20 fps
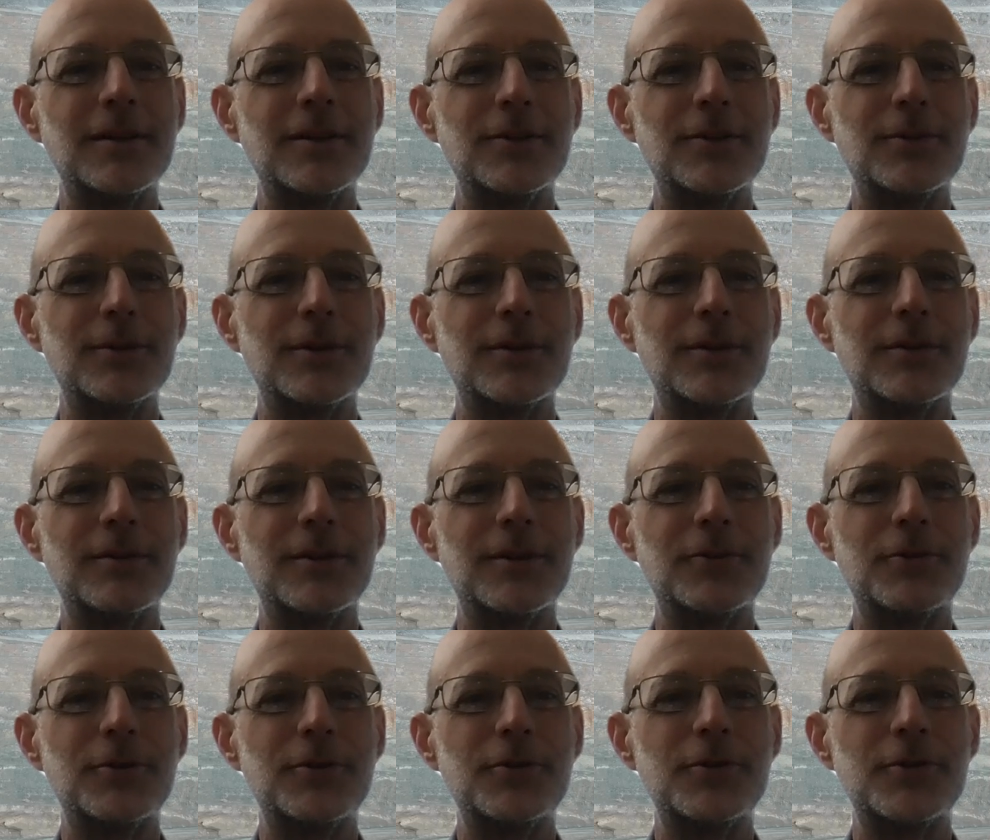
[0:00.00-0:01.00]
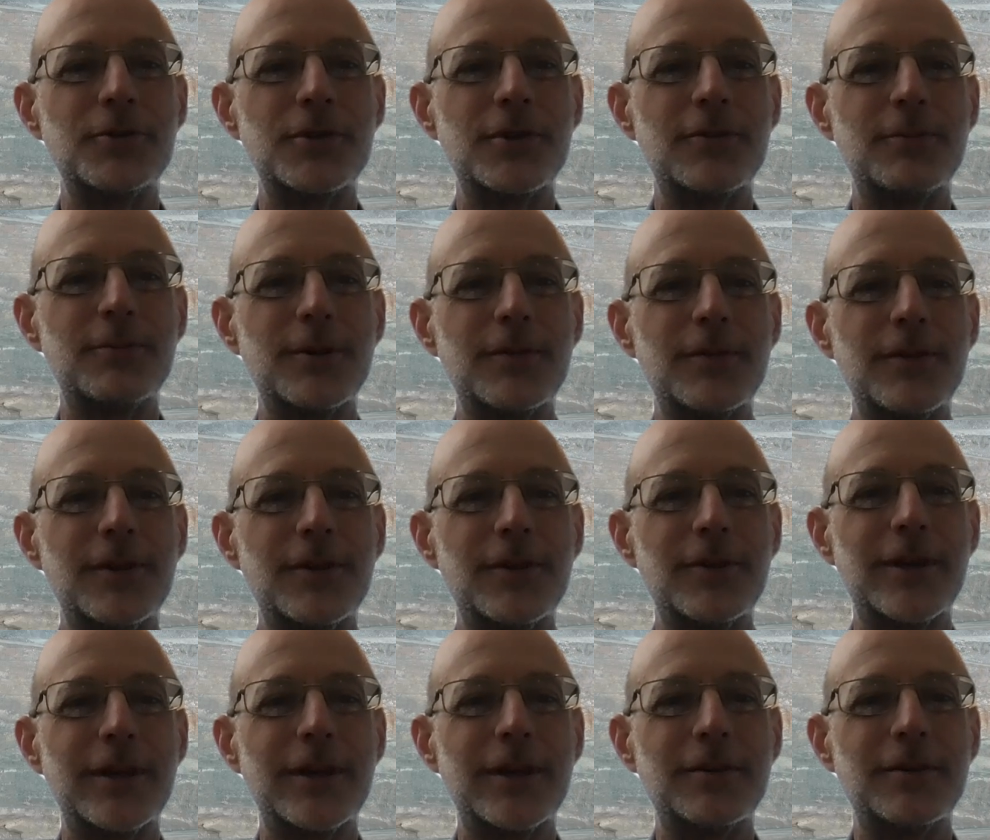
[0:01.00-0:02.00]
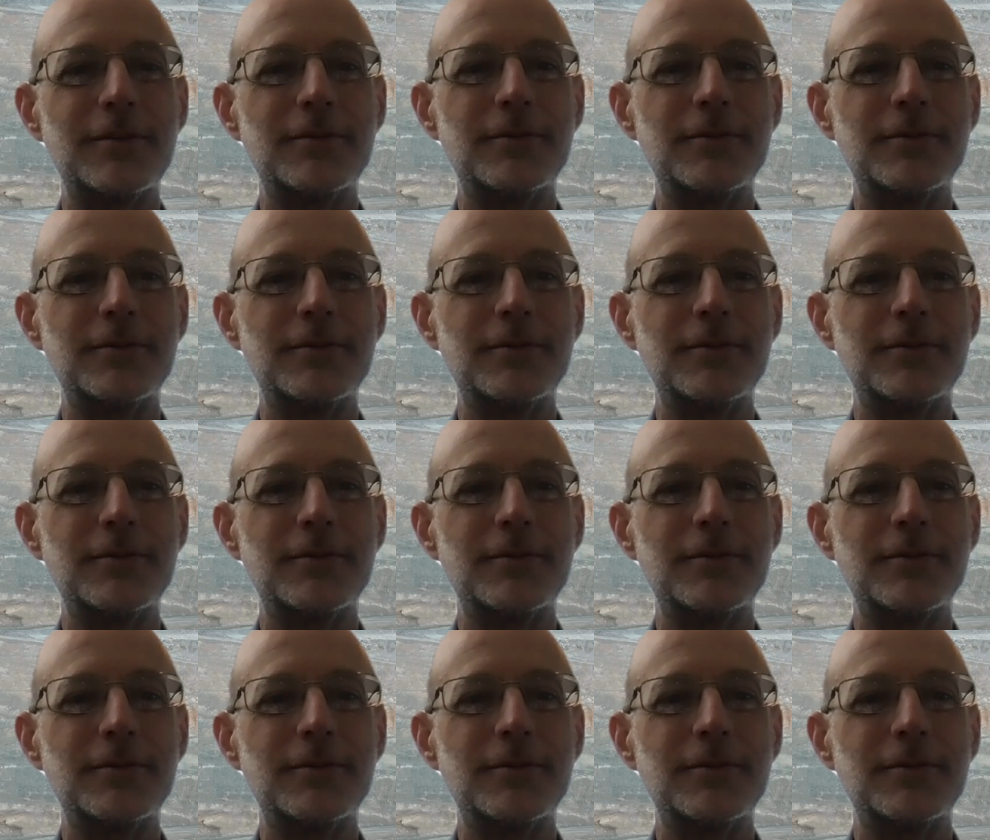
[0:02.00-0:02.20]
Do you want to introduce yourself briefly, Lorraine?